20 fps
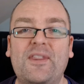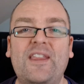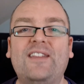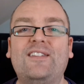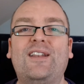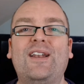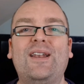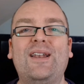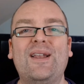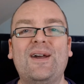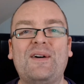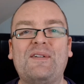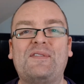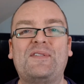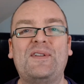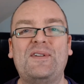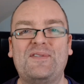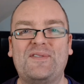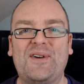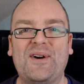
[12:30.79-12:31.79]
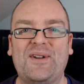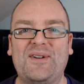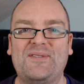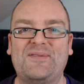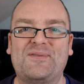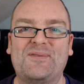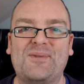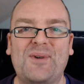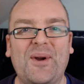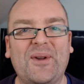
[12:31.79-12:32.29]
This love you've got
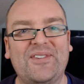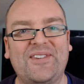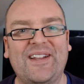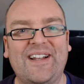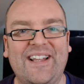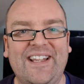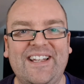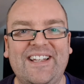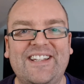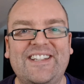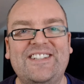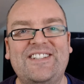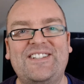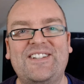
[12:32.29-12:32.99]
of Rosalind is